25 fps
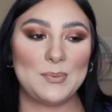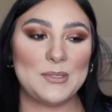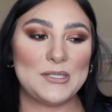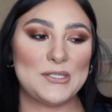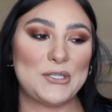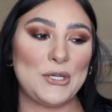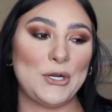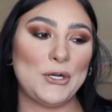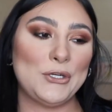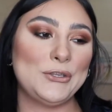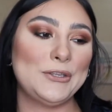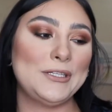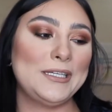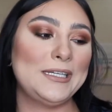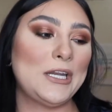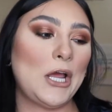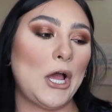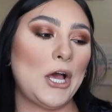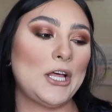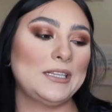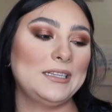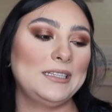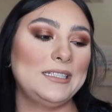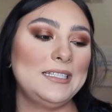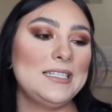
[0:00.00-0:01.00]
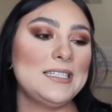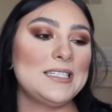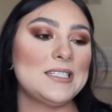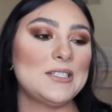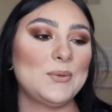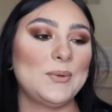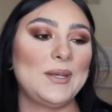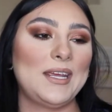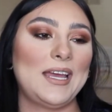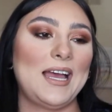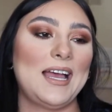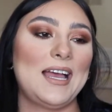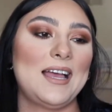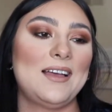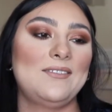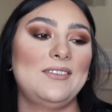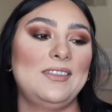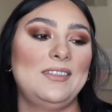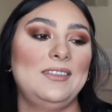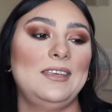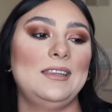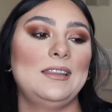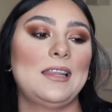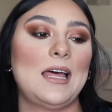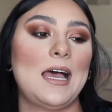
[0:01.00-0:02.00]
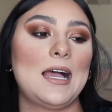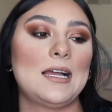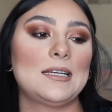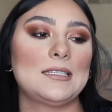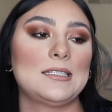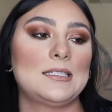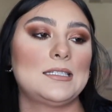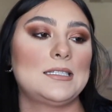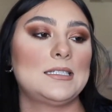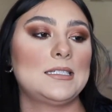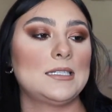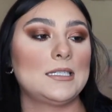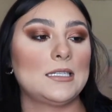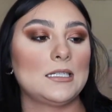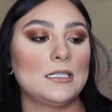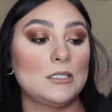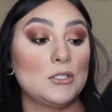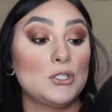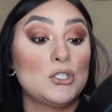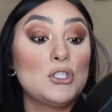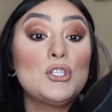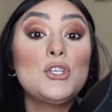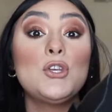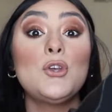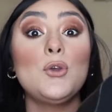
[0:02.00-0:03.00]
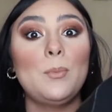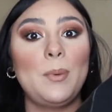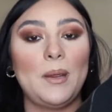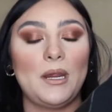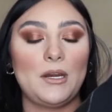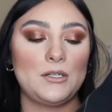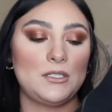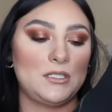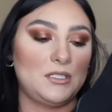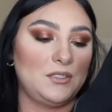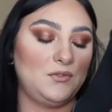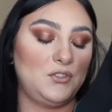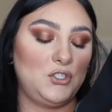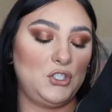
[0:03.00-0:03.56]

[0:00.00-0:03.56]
but certainly not least, we have the last 2 pairs of